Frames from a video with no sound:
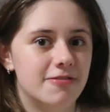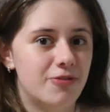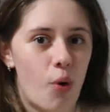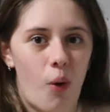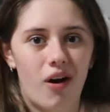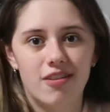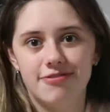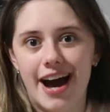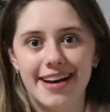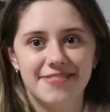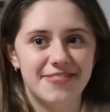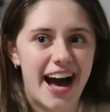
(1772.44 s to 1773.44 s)
four,
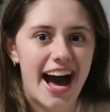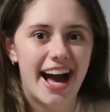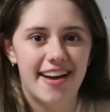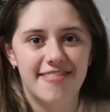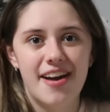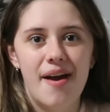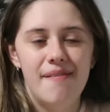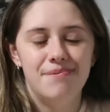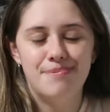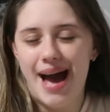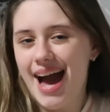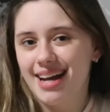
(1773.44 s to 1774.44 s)
five, five,
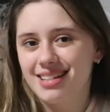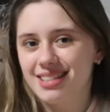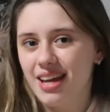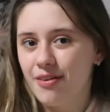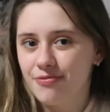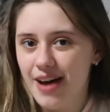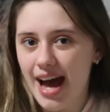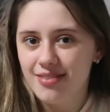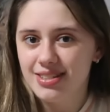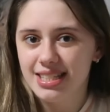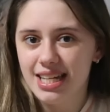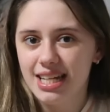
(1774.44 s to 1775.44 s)
max like
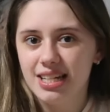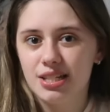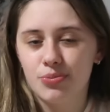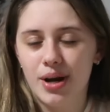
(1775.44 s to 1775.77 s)
five, six.